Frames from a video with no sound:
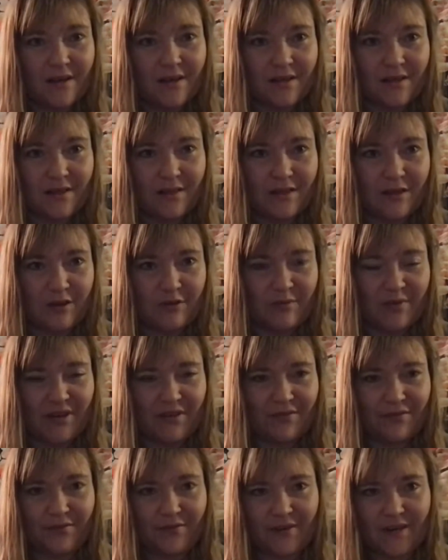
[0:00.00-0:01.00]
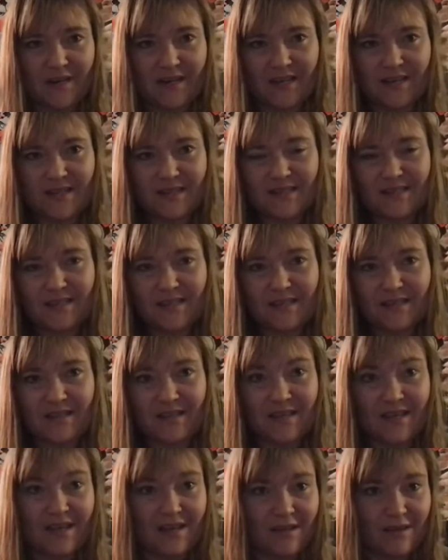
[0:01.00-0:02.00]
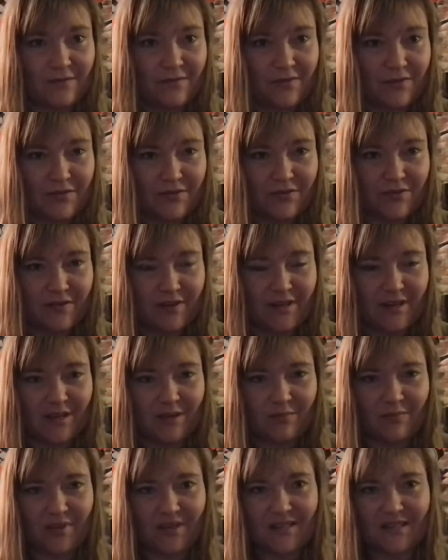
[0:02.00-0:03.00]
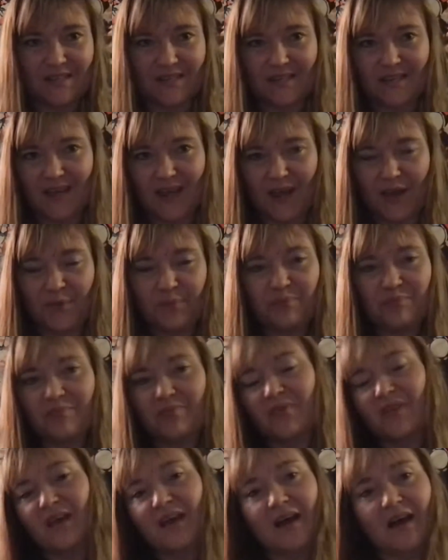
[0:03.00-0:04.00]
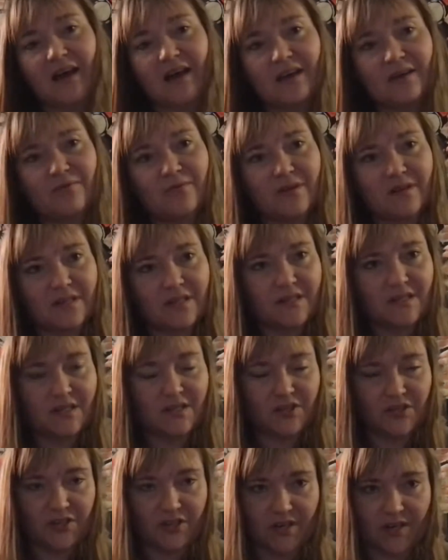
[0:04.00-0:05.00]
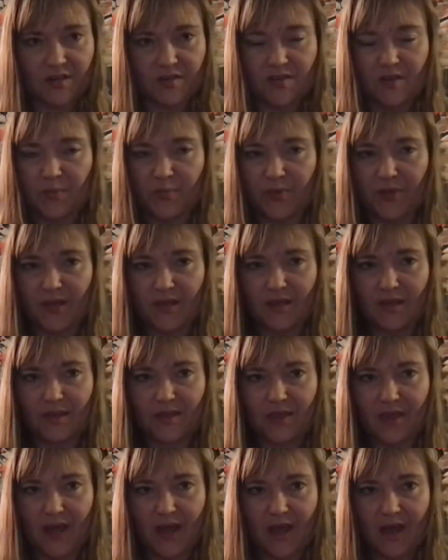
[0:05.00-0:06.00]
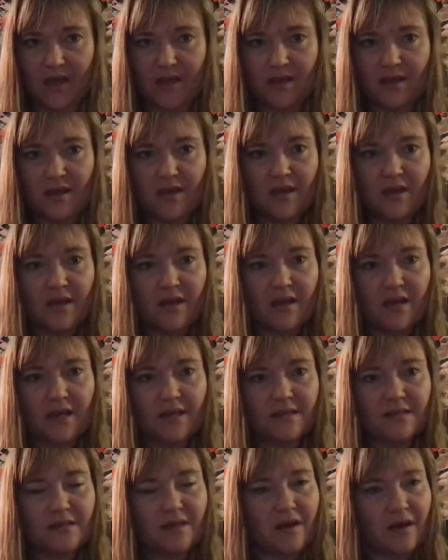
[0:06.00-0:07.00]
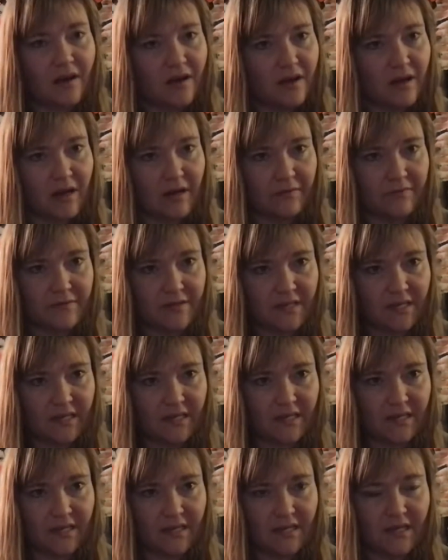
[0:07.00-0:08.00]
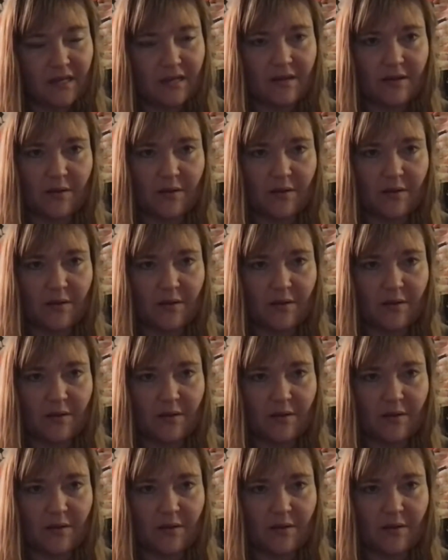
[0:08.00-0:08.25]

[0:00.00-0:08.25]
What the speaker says: Hello, my friends. Thank you for joining me today. I wanted to share something that is not often